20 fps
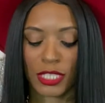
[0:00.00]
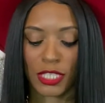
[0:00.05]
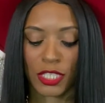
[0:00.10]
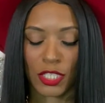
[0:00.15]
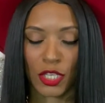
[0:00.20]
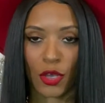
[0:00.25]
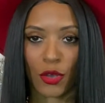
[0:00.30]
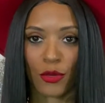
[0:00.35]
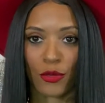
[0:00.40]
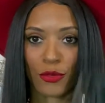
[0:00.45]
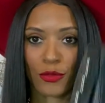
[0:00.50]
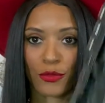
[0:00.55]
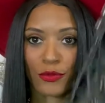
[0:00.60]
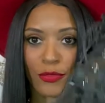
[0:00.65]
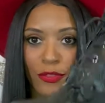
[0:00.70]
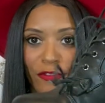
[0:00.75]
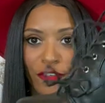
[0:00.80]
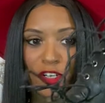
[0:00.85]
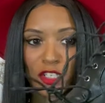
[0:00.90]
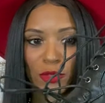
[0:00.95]
So
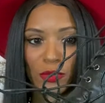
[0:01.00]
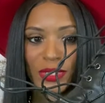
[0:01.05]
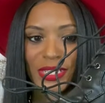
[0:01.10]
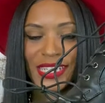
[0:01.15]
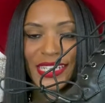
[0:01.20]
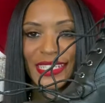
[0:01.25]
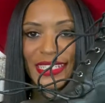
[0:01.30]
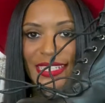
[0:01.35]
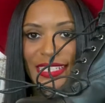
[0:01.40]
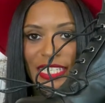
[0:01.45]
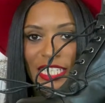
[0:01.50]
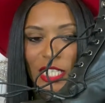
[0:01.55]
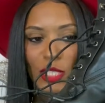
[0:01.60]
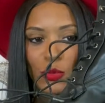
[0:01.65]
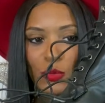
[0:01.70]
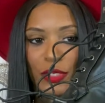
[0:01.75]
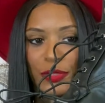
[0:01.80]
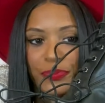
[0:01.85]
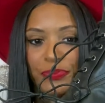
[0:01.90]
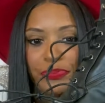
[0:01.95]
the first one is this
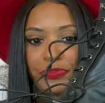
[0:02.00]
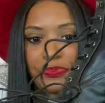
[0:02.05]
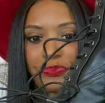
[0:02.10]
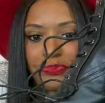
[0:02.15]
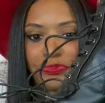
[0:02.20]
one.